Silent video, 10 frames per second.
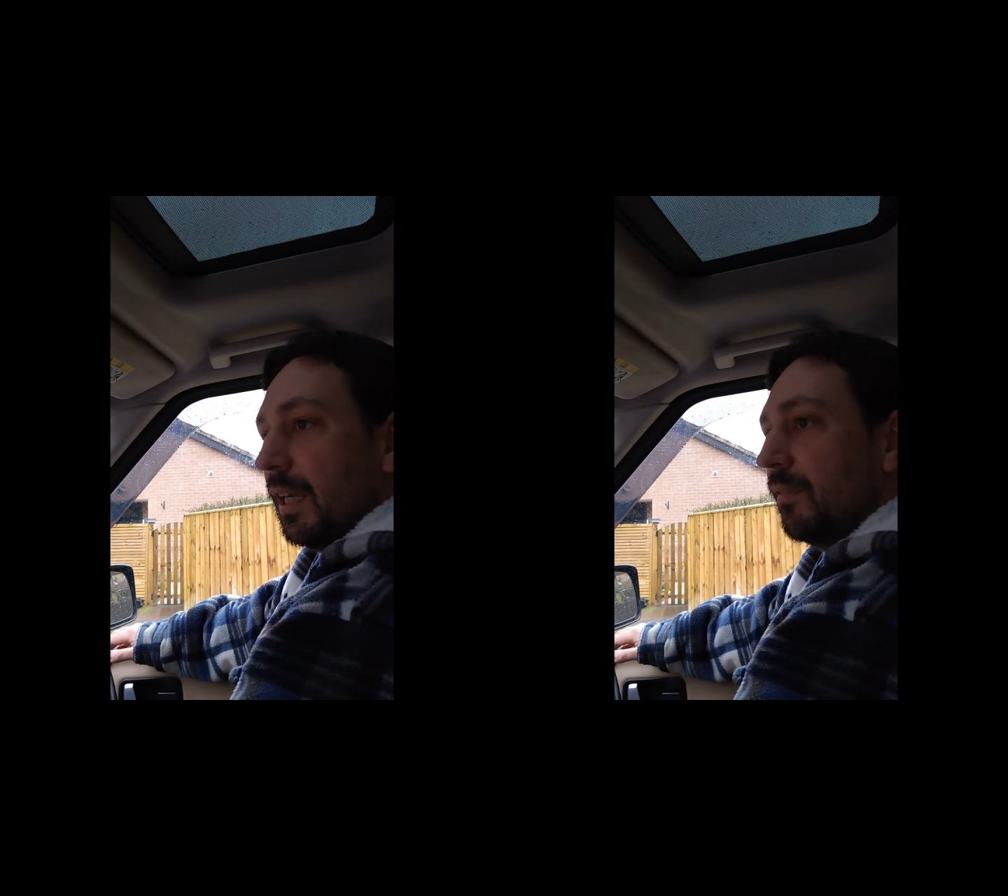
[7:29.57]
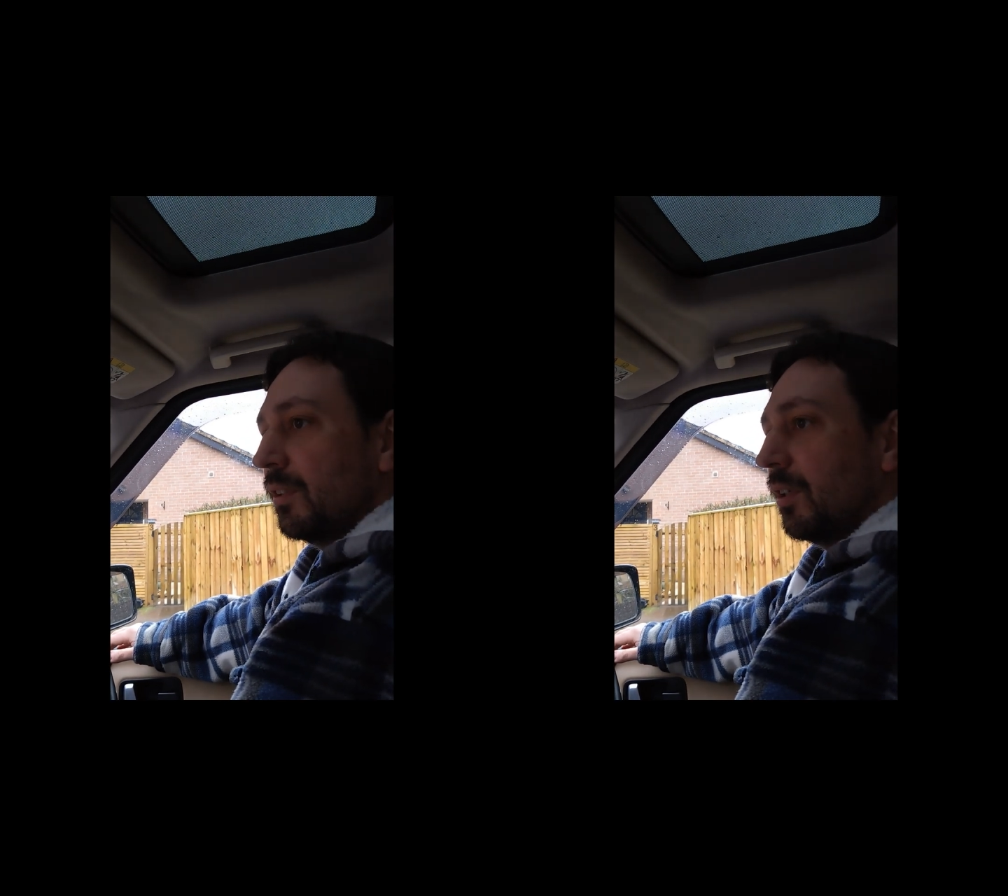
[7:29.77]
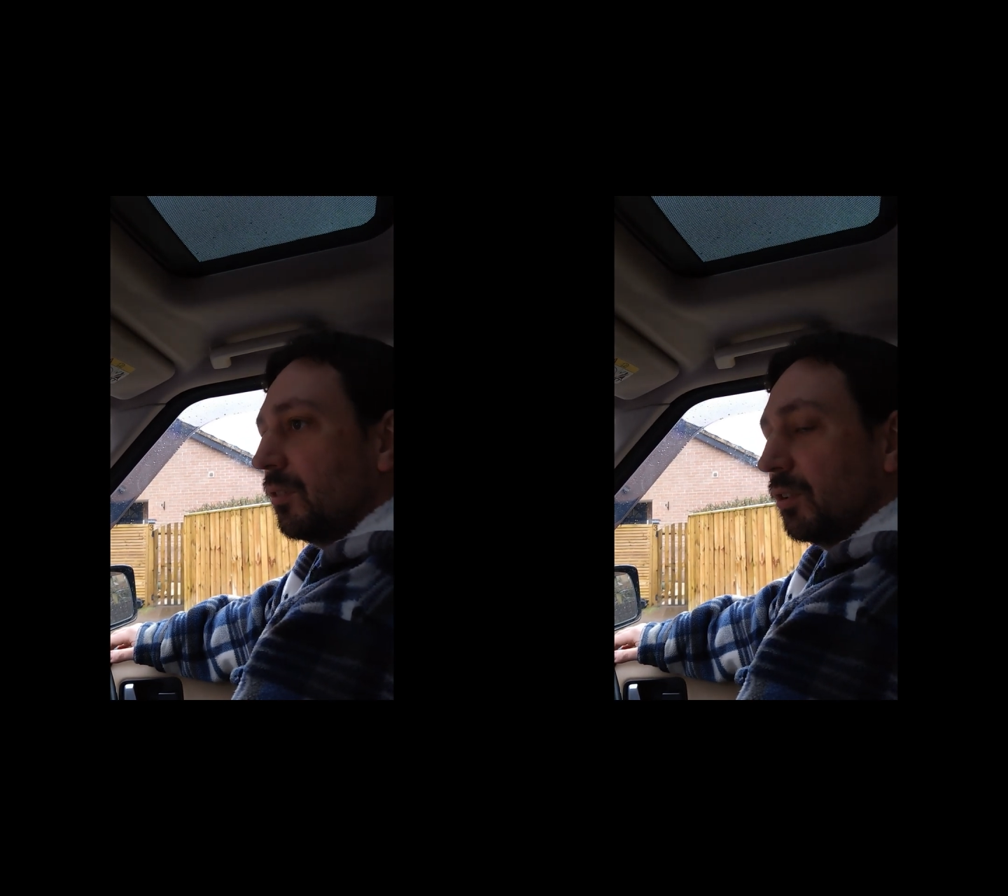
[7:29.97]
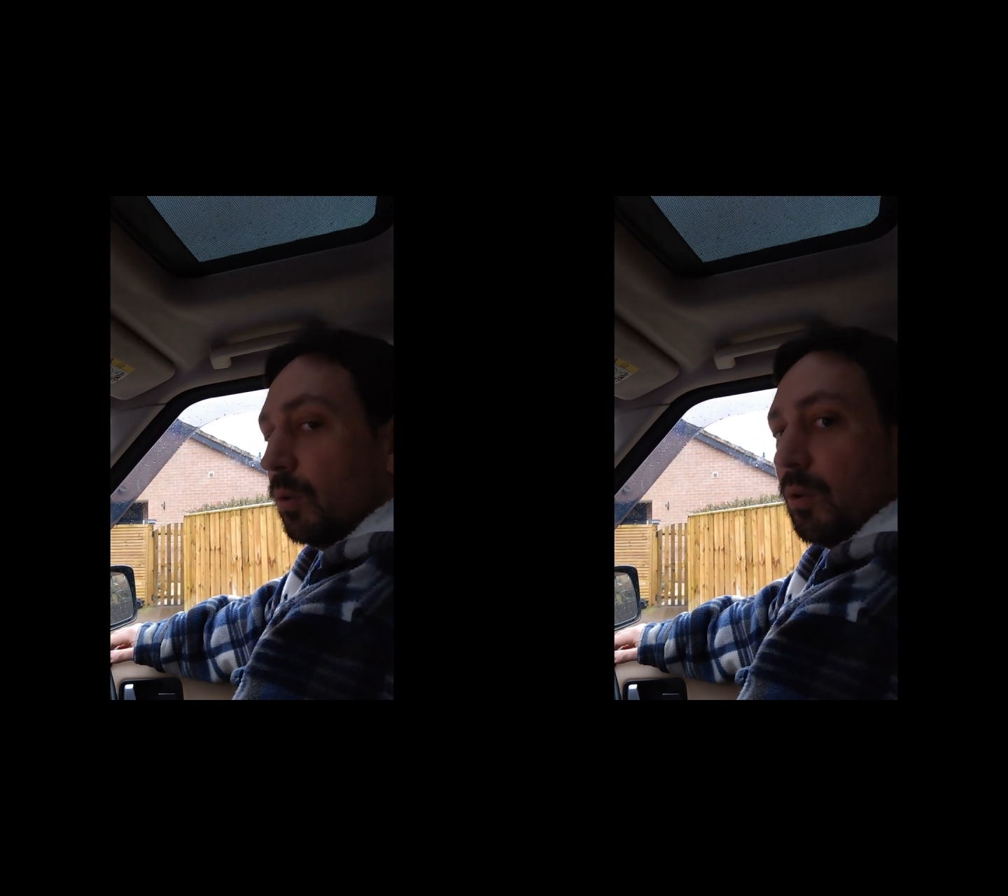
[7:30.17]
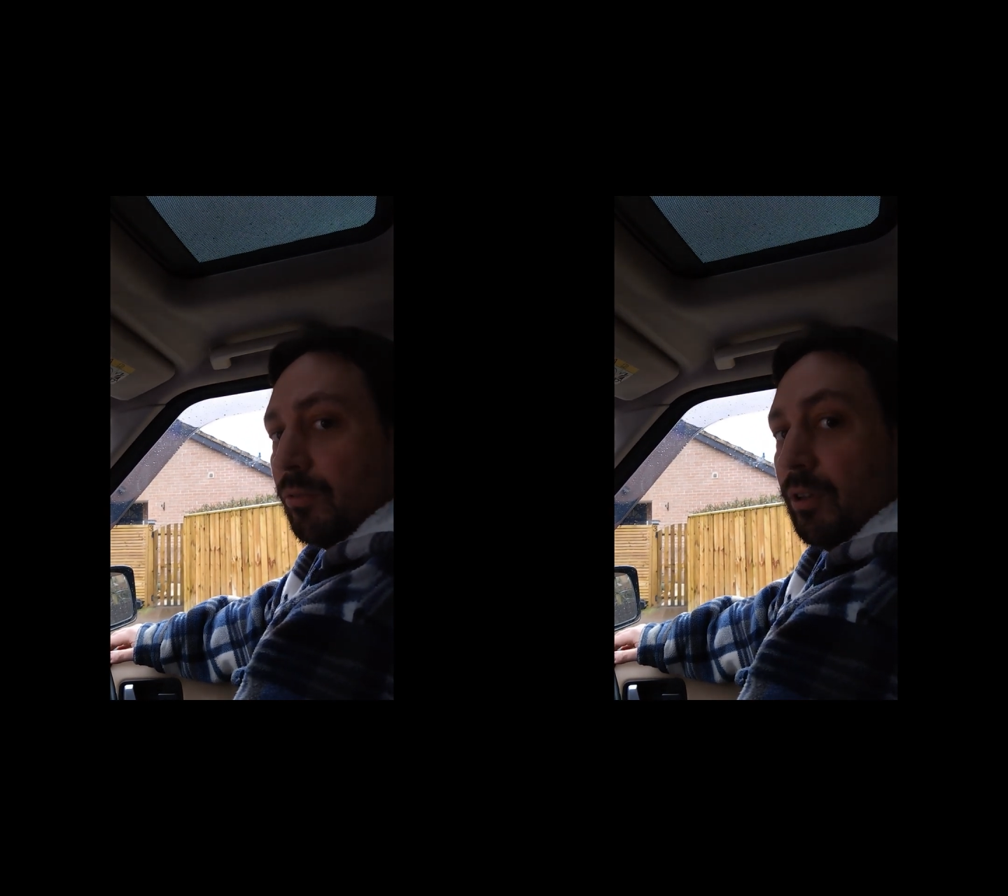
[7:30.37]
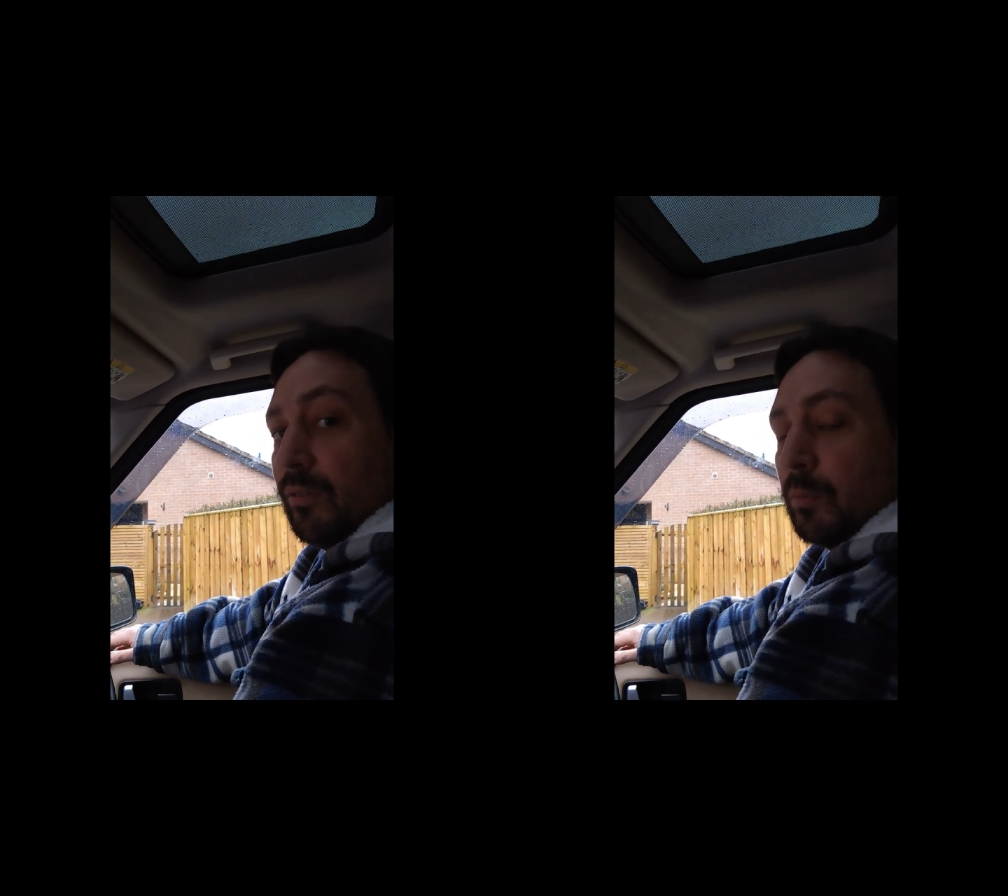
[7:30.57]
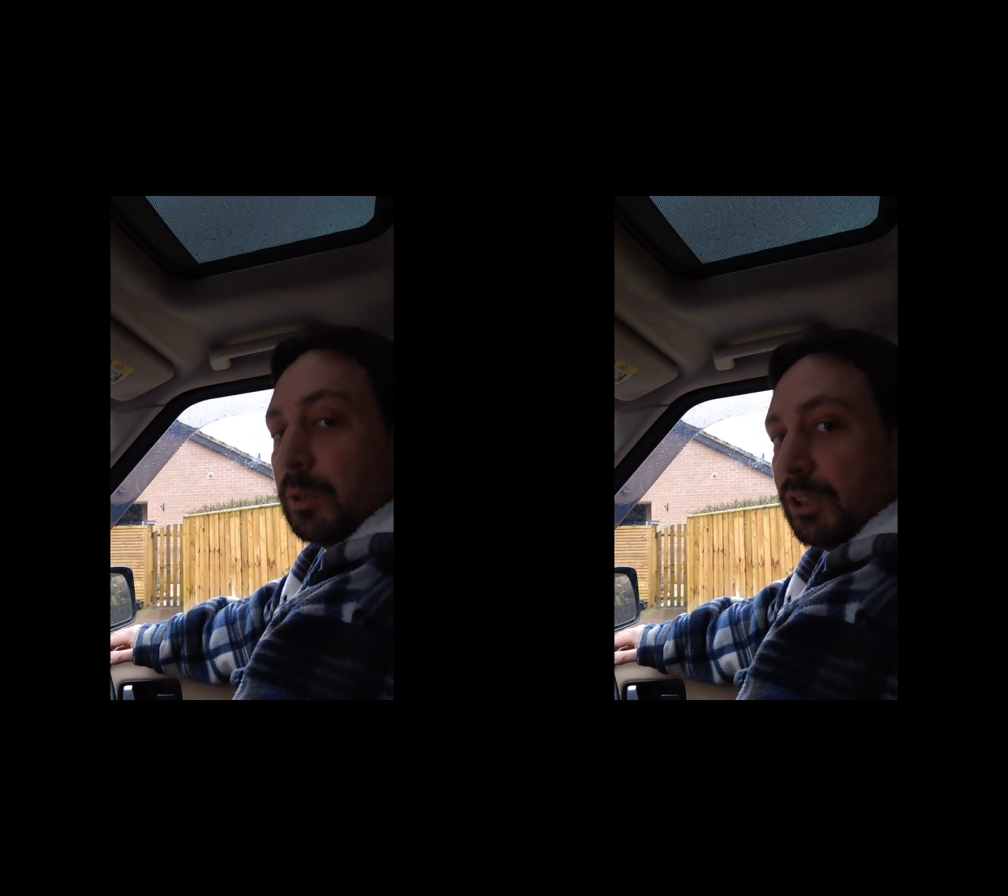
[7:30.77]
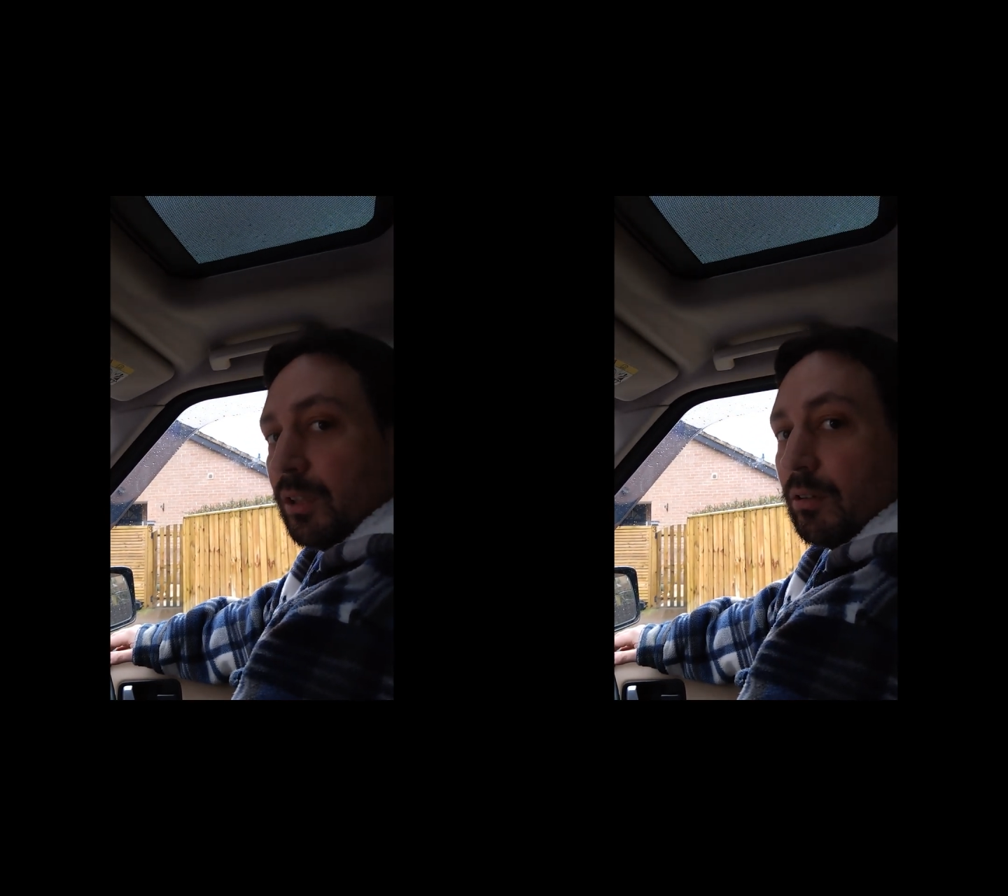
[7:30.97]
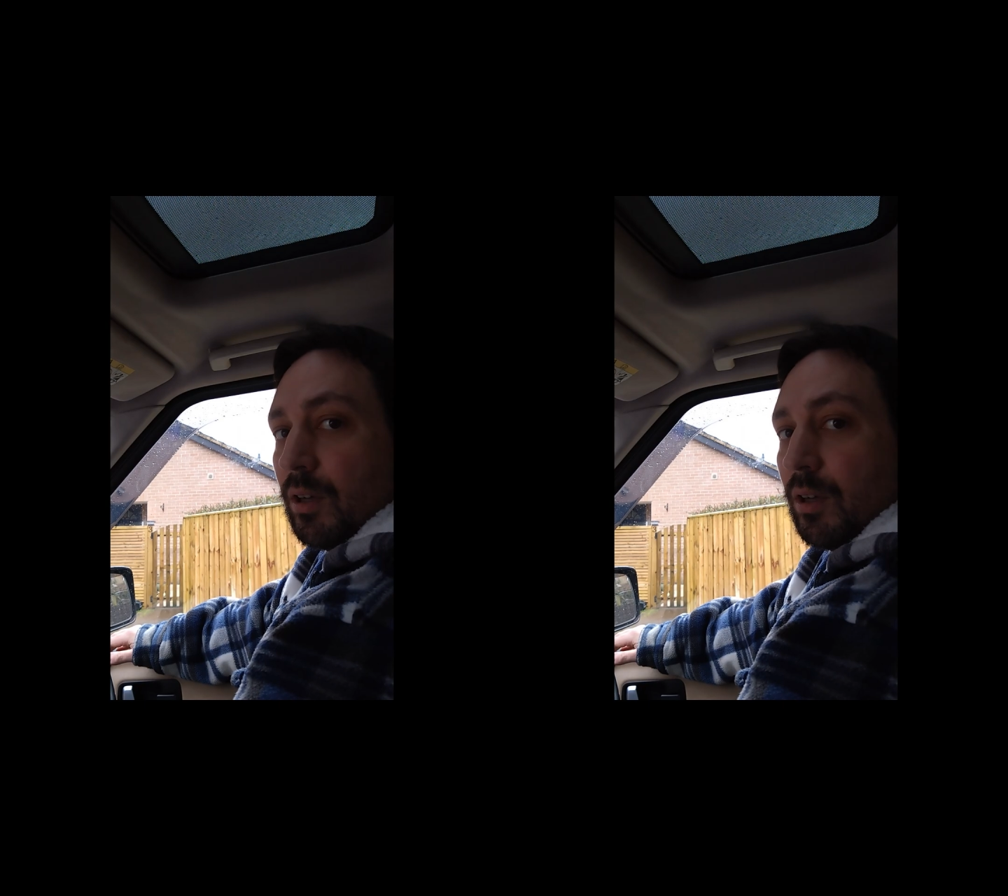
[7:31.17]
even though 2 or 3 of them are shadow